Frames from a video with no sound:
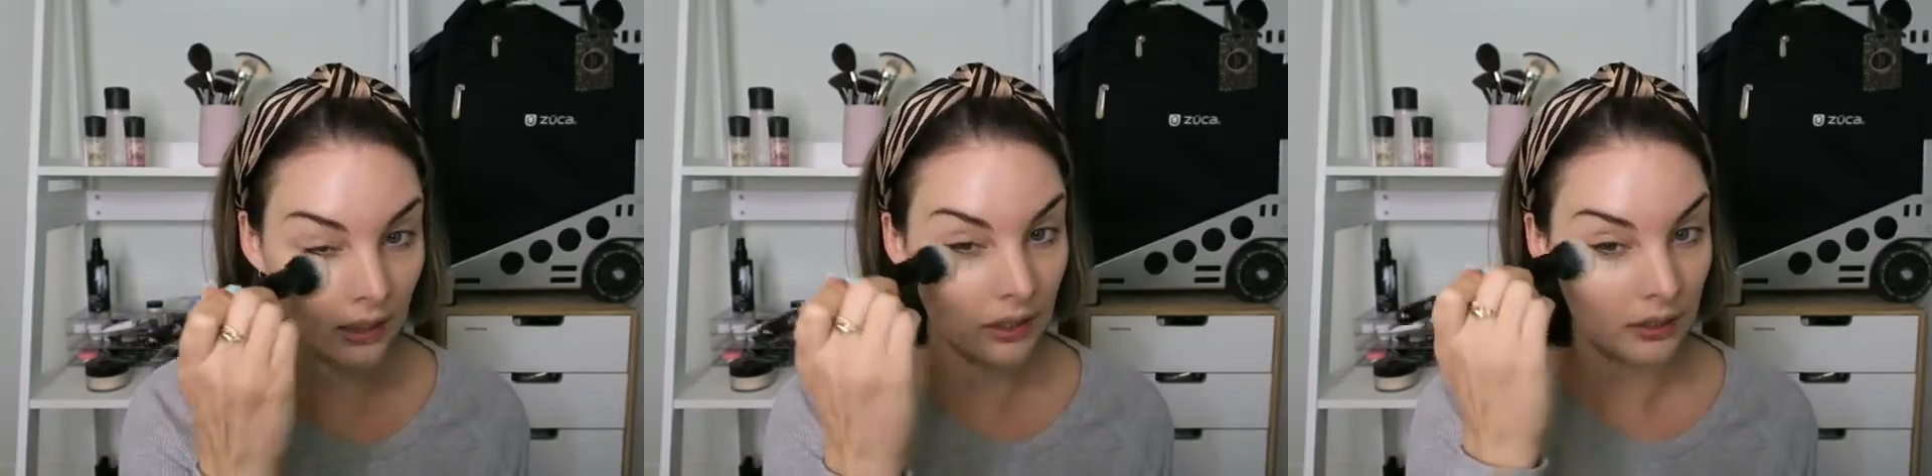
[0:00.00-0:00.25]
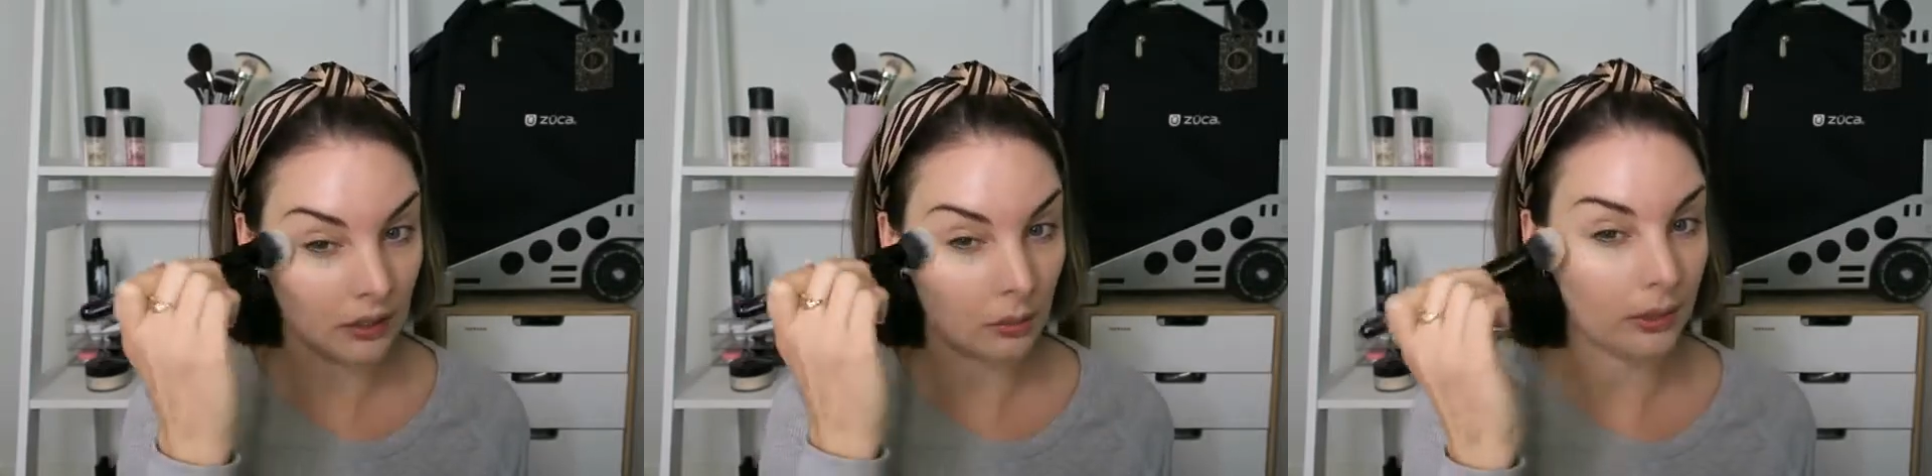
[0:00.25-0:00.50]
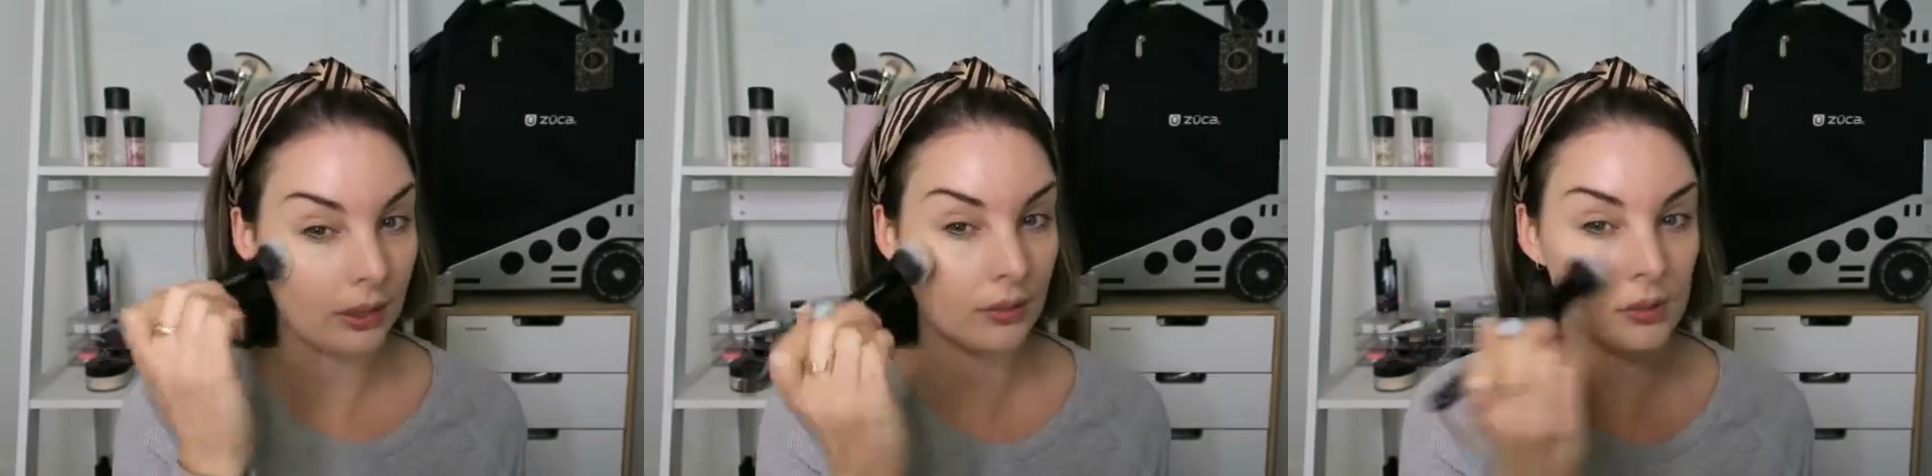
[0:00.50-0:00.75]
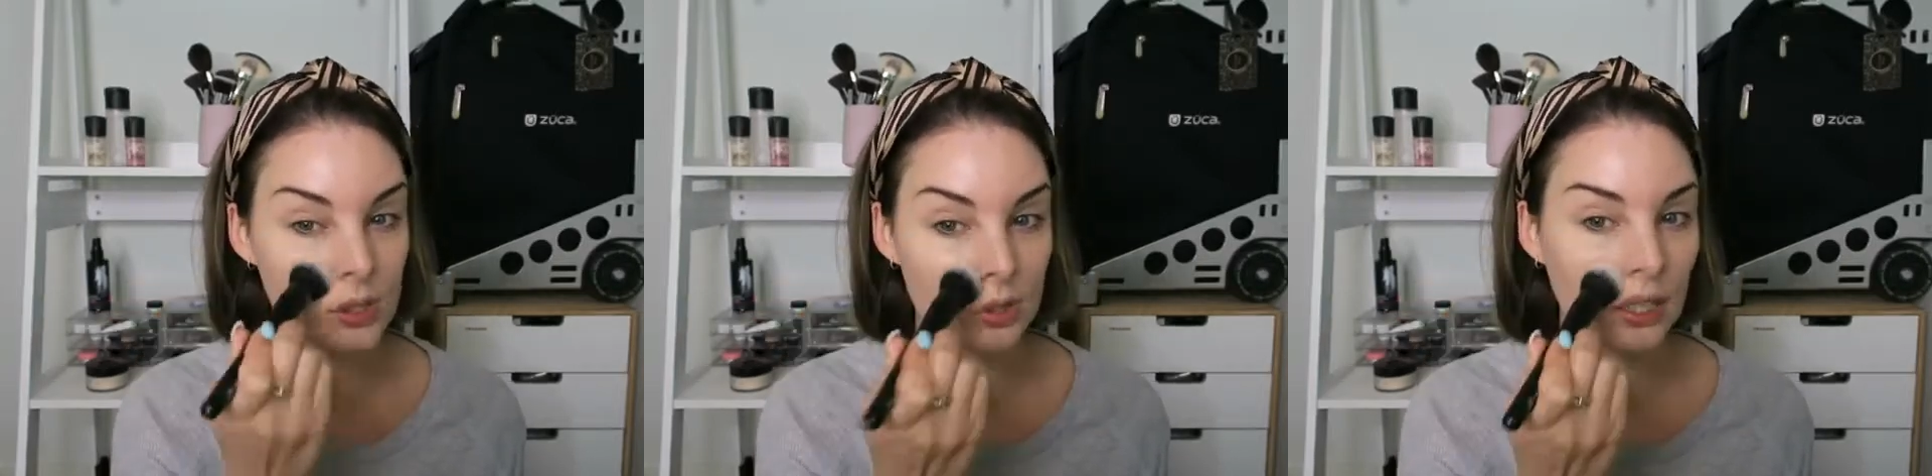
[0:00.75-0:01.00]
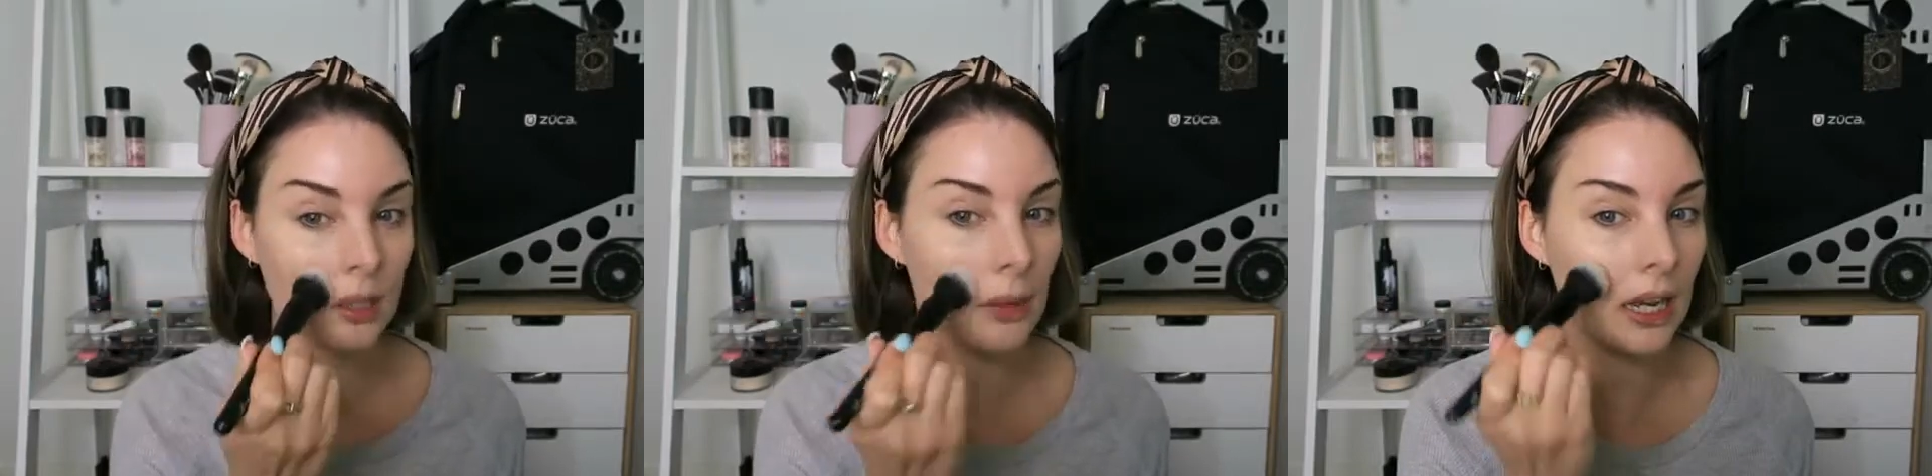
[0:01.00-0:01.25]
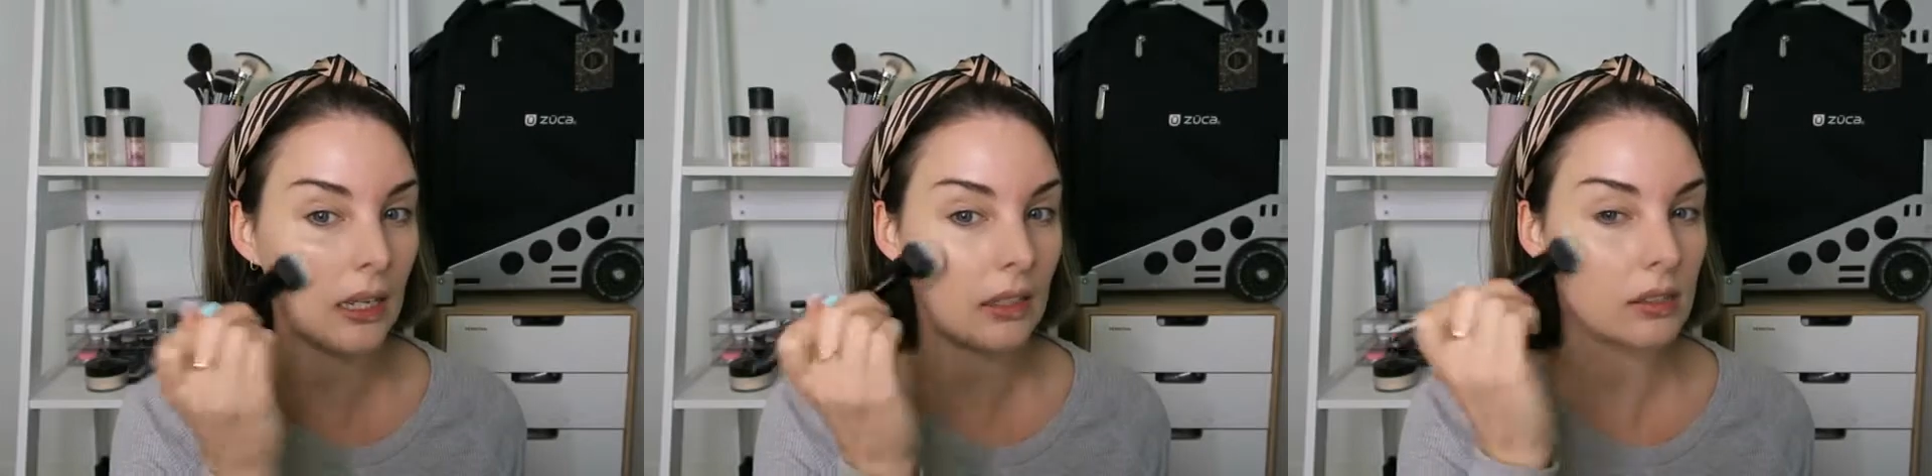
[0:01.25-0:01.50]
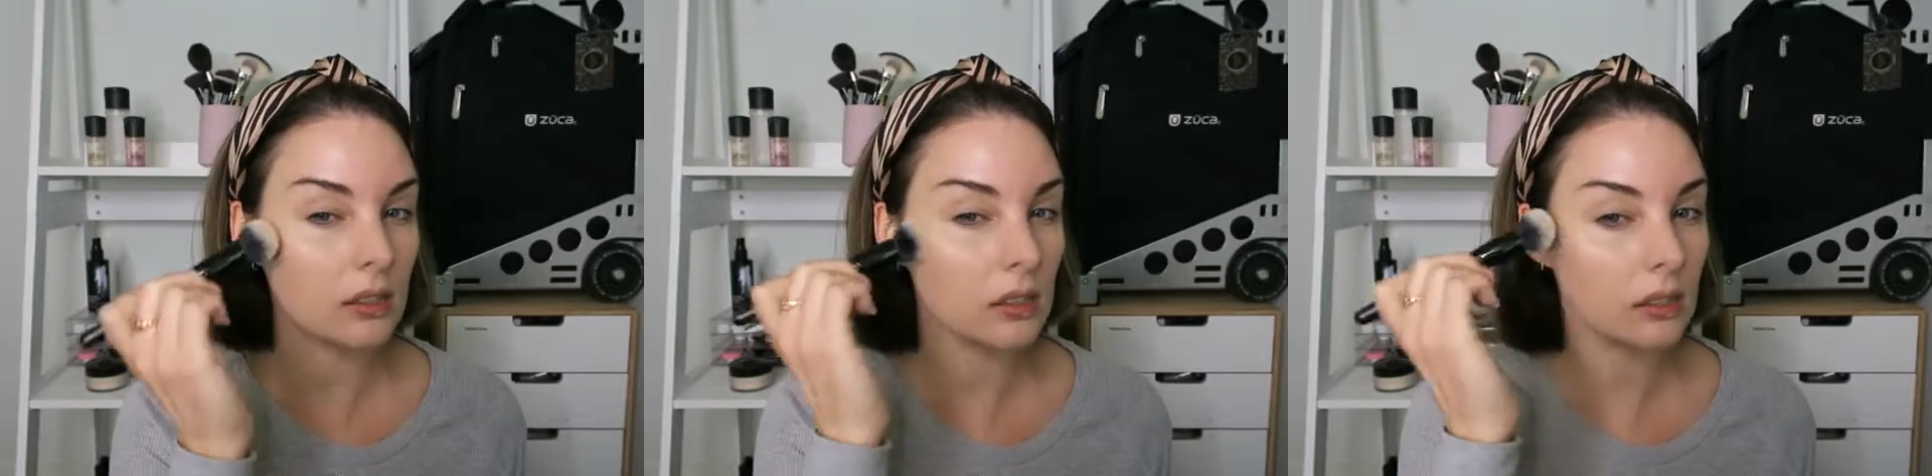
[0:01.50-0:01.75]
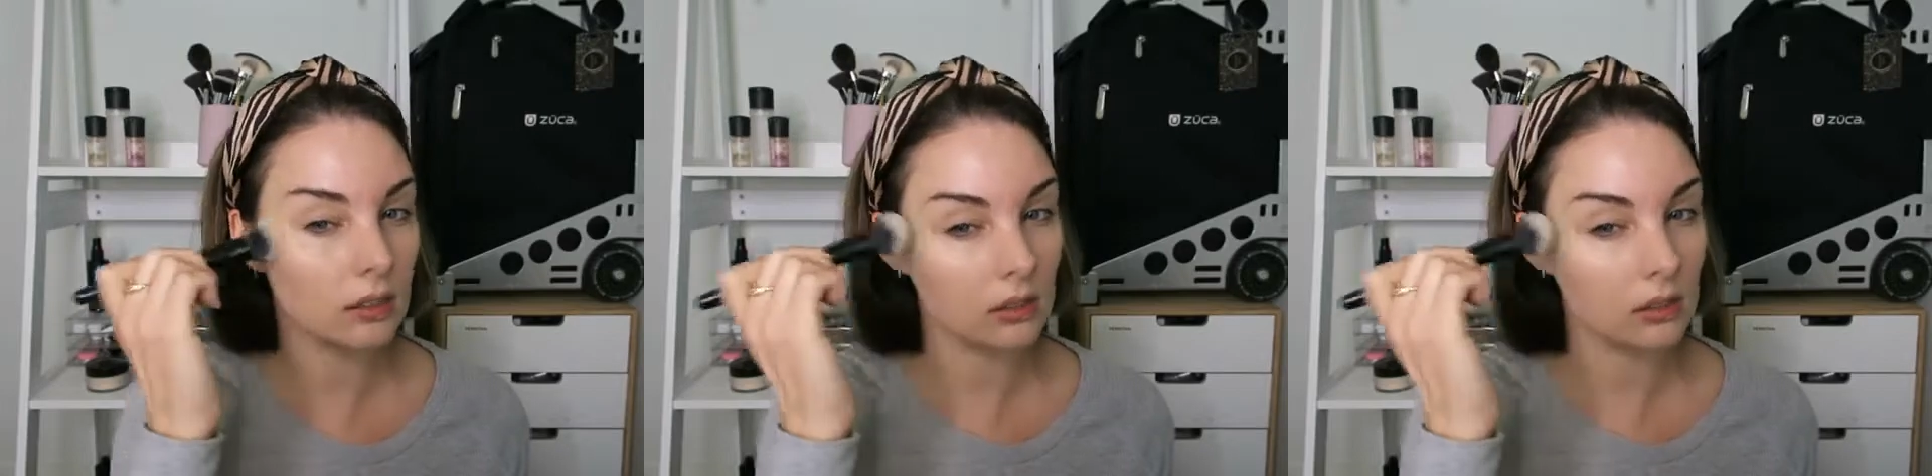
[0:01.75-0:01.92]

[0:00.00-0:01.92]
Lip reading: a little bit of streak marks.